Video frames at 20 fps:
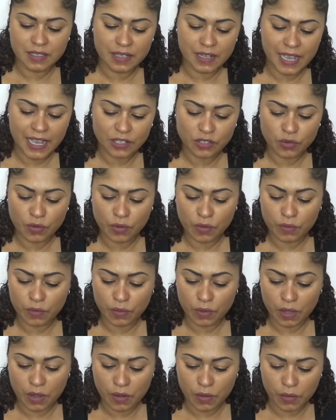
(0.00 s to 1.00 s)
Natural
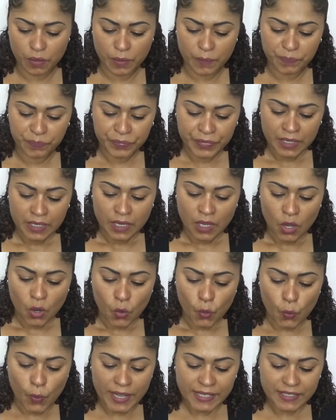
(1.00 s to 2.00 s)
Glow
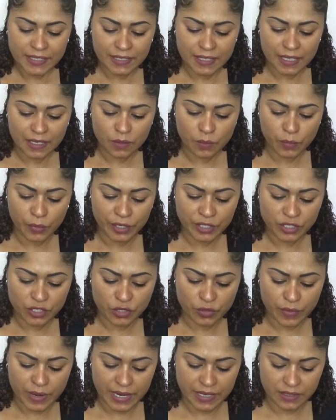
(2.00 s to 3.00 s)
Wet Skin
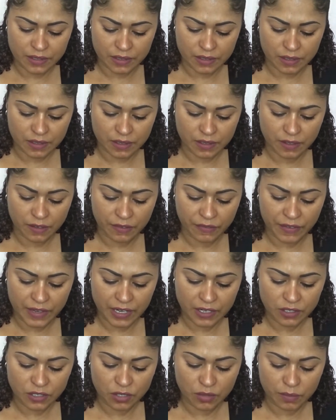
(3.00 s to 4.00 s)
Moisturizer,
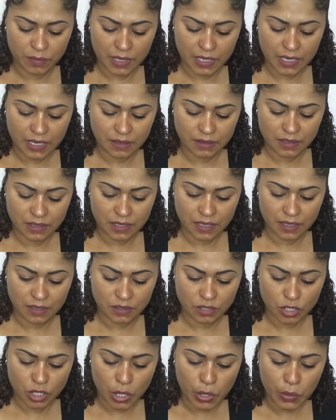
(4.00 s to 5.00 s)
fair to medium
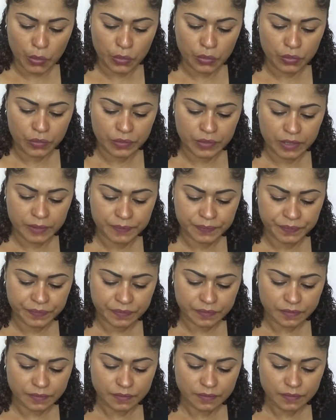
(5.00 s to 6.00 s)
skin tone.
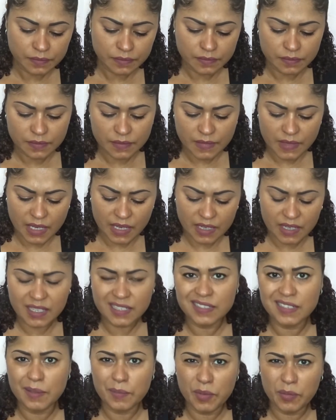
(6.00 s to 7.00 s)
I
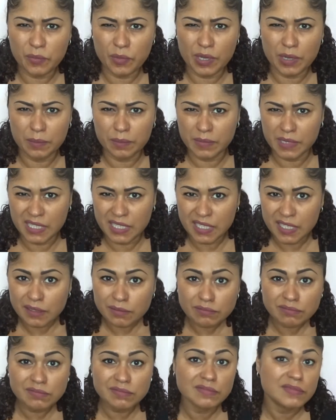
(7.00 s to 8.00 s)
guess I'm gonna love medium
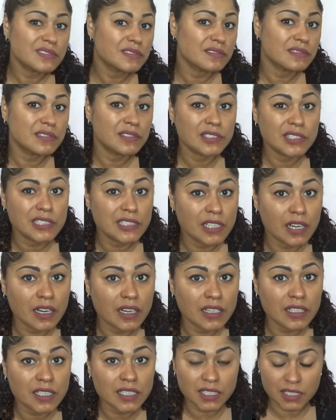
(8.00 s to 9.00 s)
or
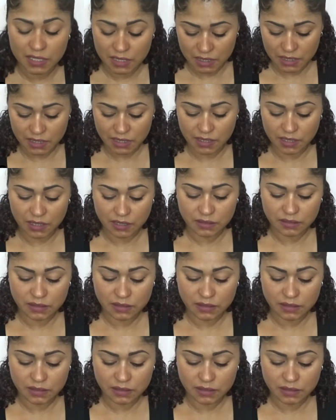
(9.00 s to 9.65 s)
dark, you know.